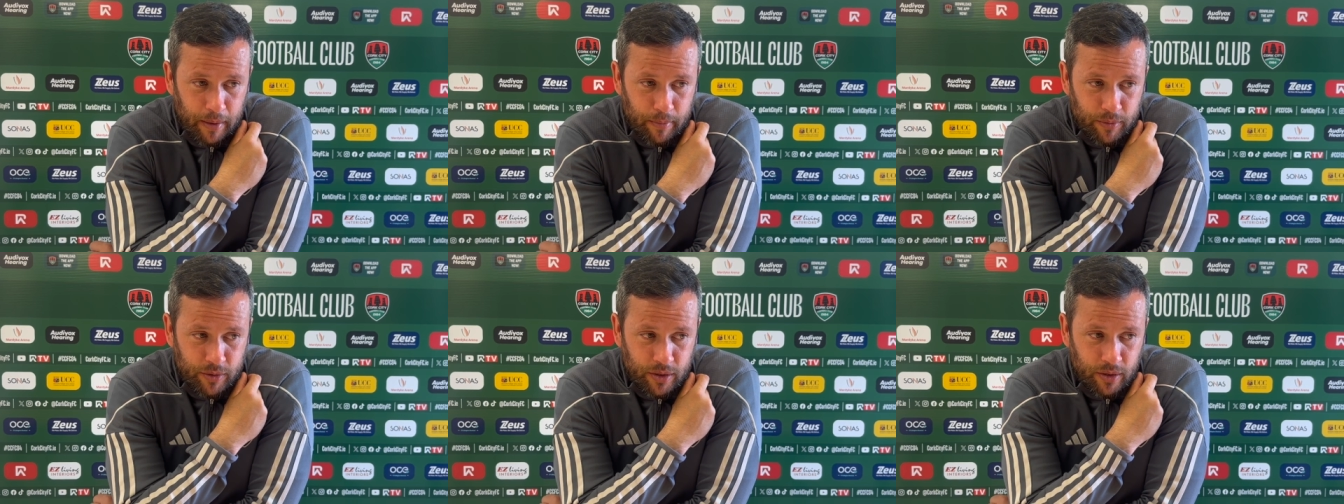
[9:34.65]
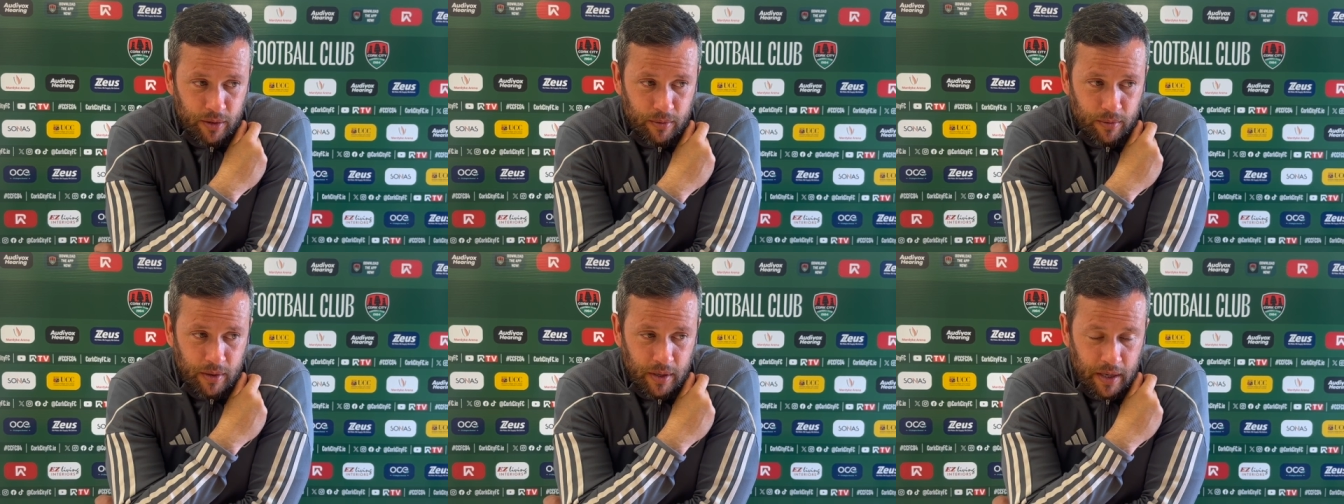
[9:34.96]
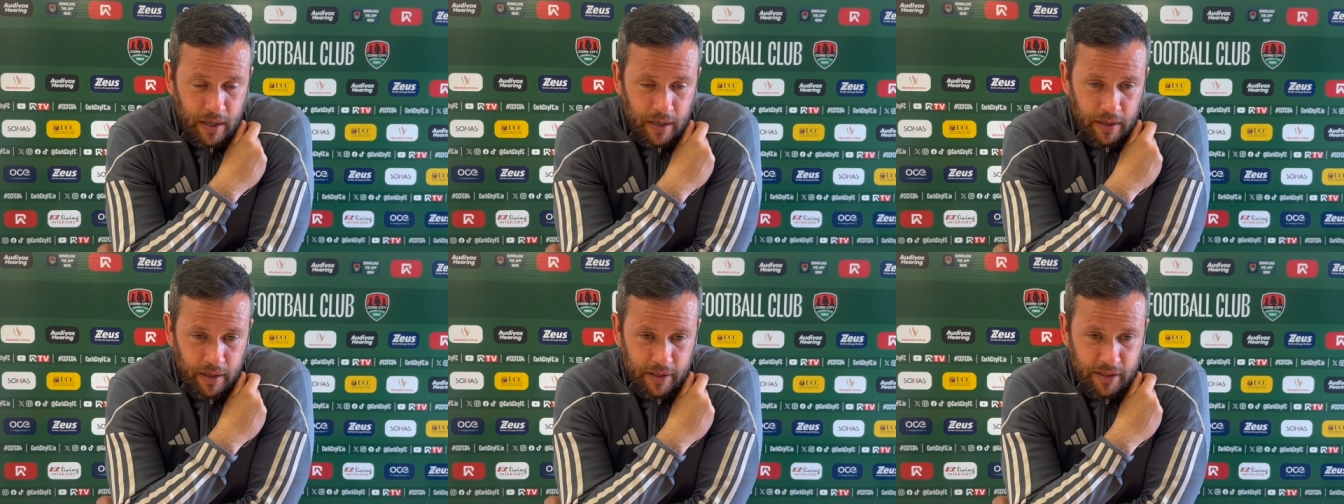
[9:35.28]
so
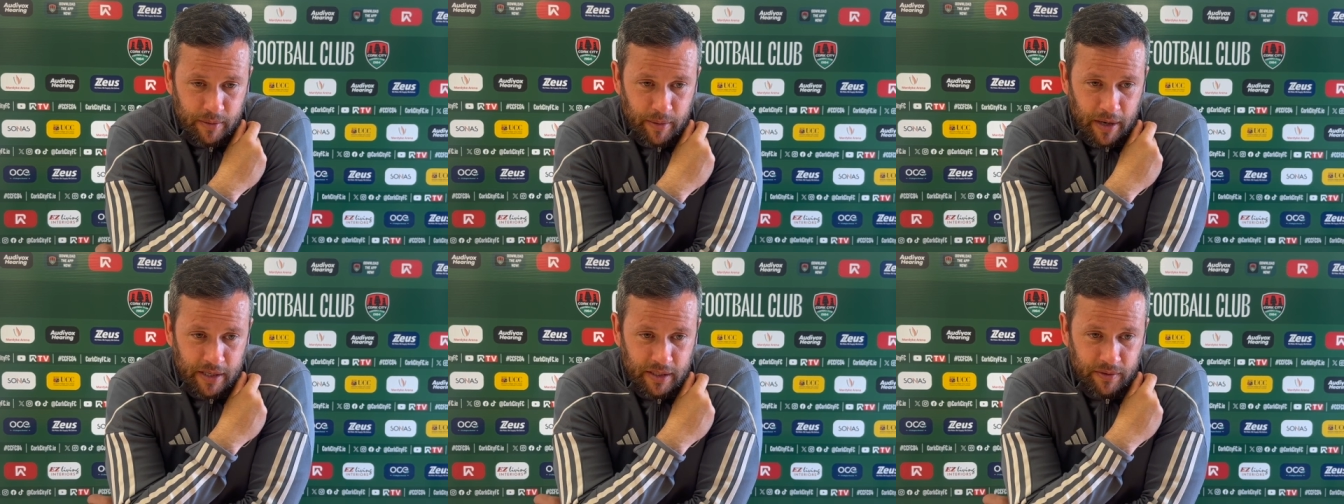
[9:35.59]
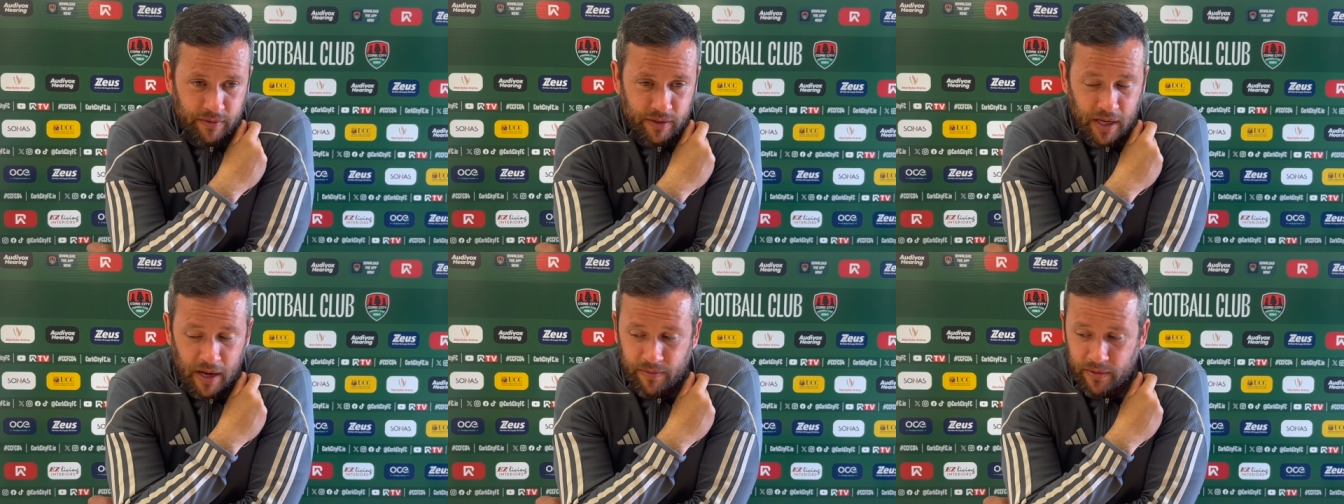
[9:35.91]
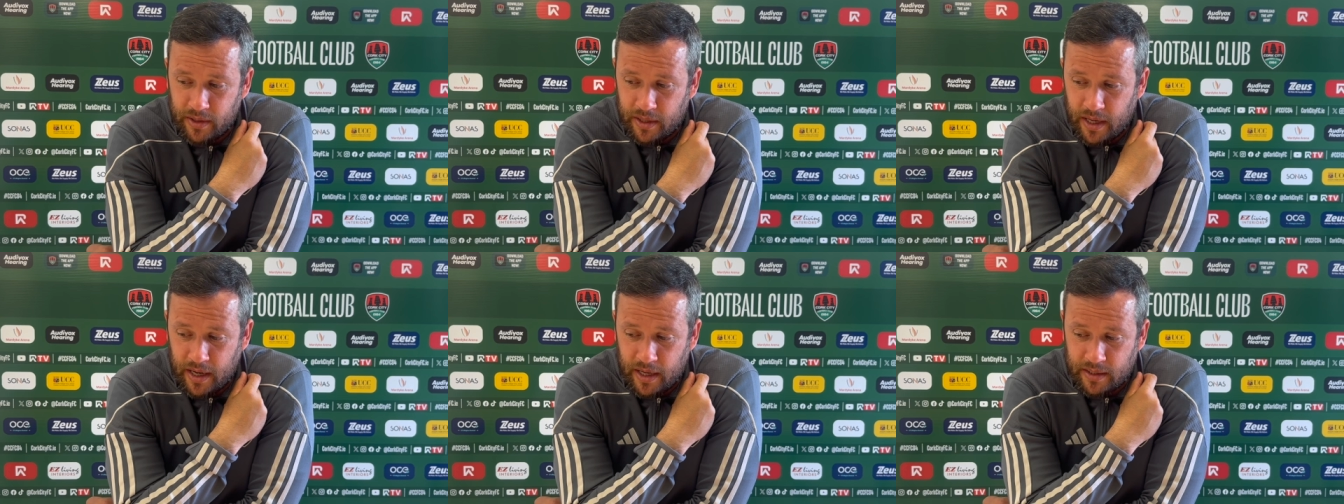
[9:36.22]
it's a massive
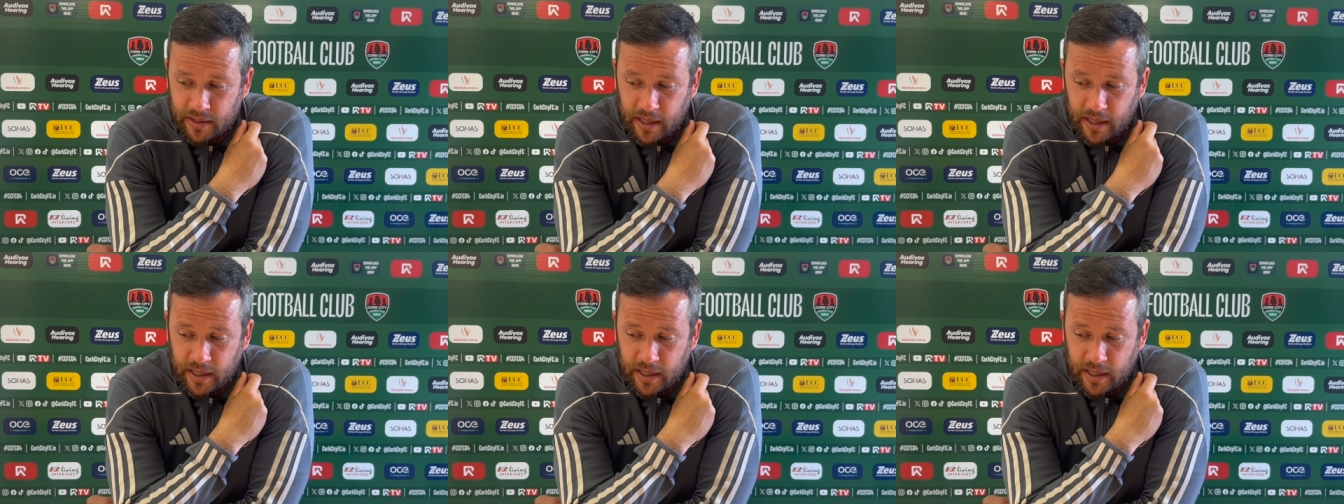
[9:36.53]
7 days,